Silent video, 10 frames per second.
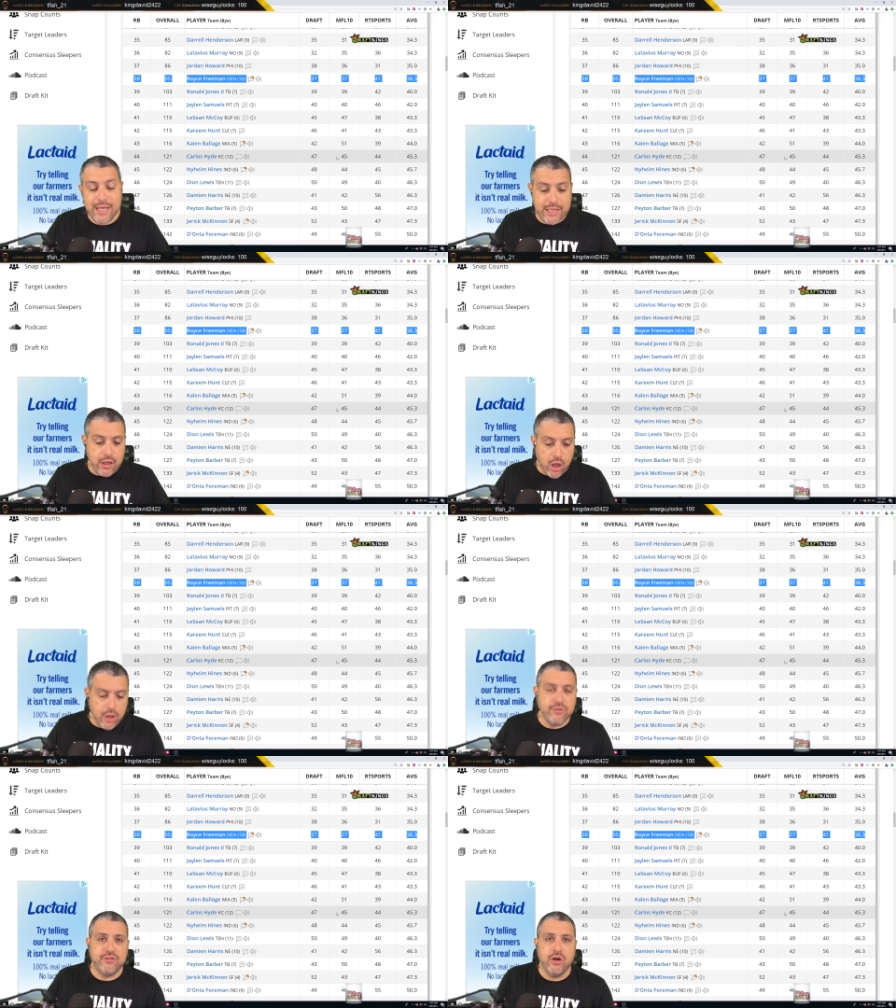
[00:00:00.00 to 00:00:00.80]
He
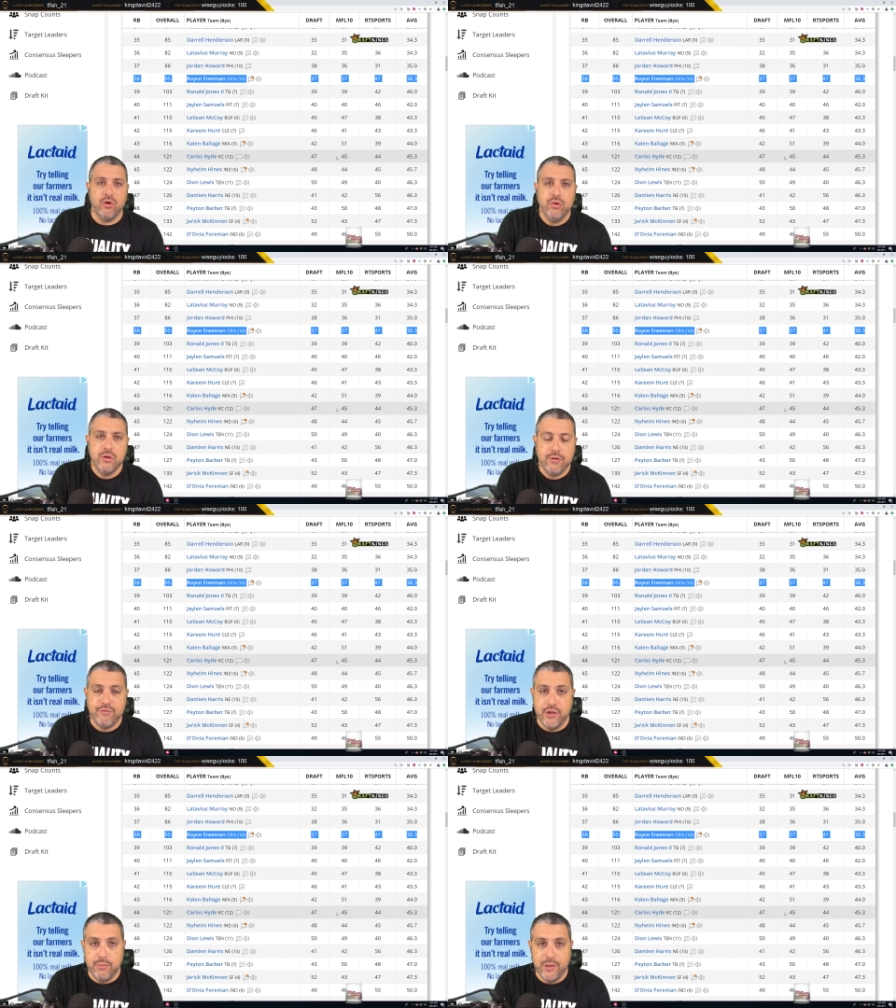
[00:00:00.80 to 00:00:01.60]
also,
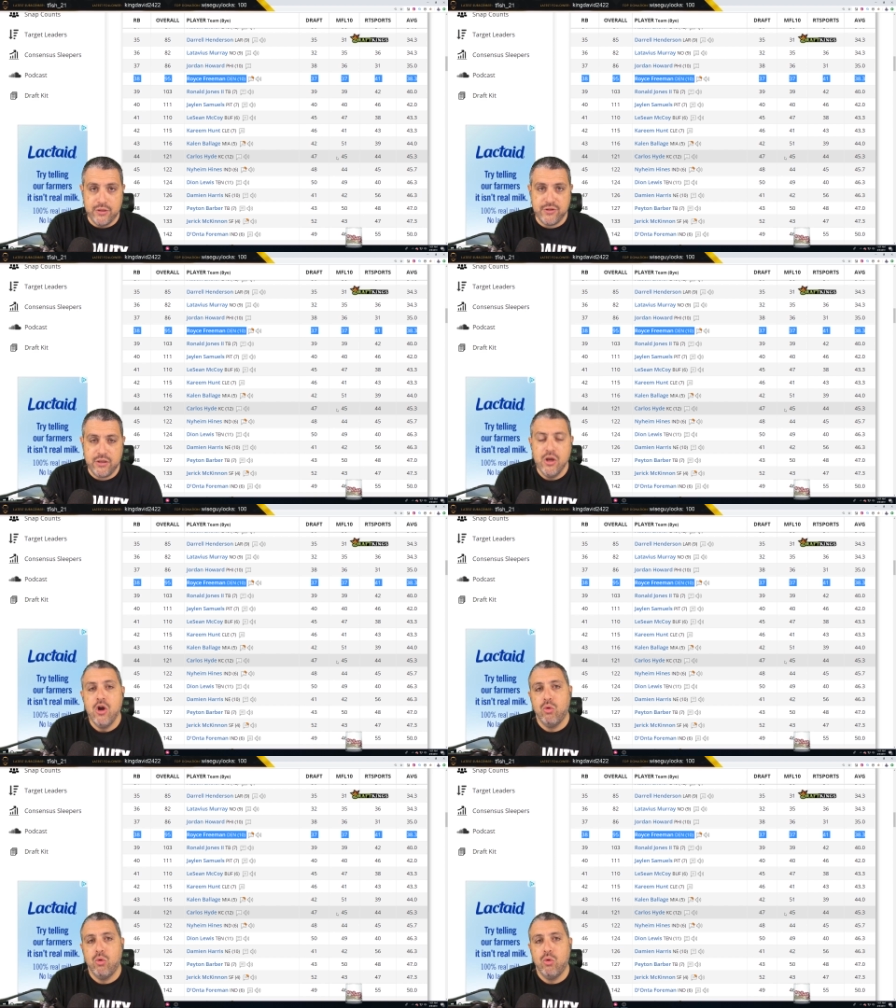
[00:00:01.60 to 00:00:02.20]
Philip Lindsay,